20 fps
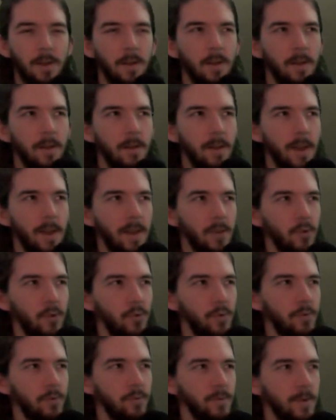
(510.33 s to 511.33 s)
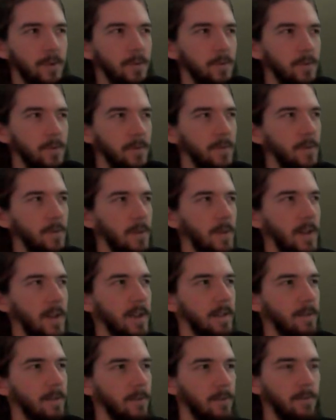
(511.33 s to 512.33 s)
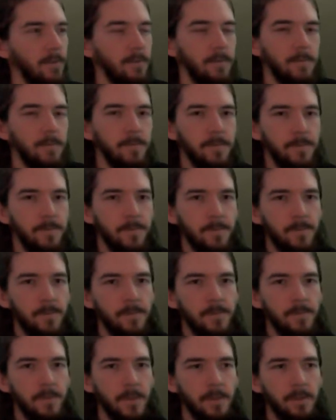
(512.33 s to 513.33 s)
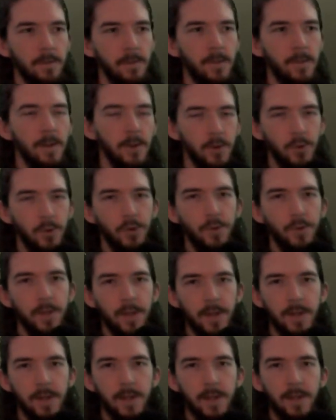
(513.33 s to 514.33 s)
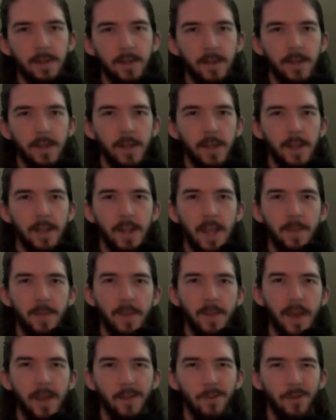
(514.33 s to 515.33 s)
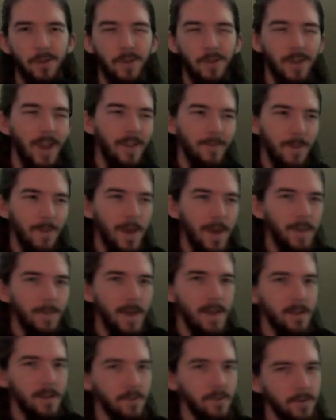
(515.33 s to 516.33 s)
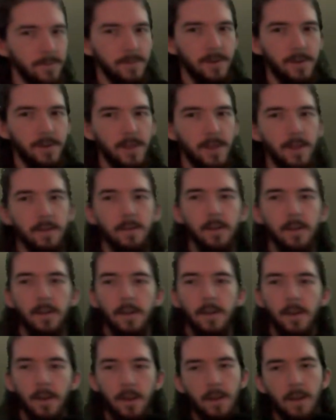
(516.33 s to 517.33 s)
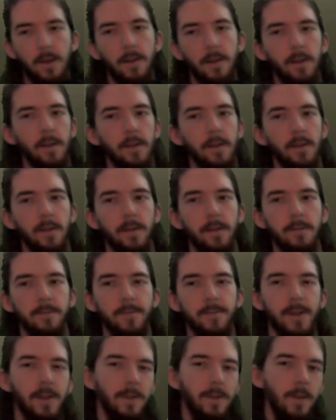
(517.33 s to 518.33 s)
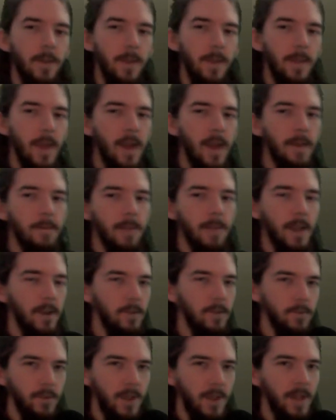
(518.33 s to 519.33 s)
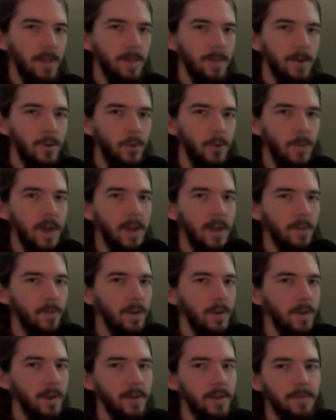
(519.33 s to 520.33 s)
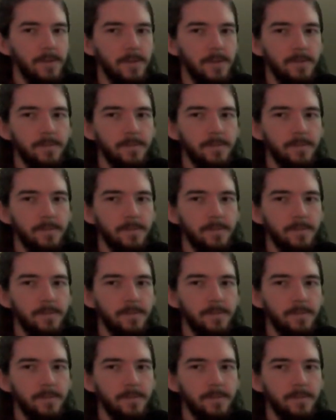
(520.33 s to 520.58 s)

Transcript: extra row of slots larger than a day pack or a scav backpack or a Burkit. But other than that, they don't get large bags very often.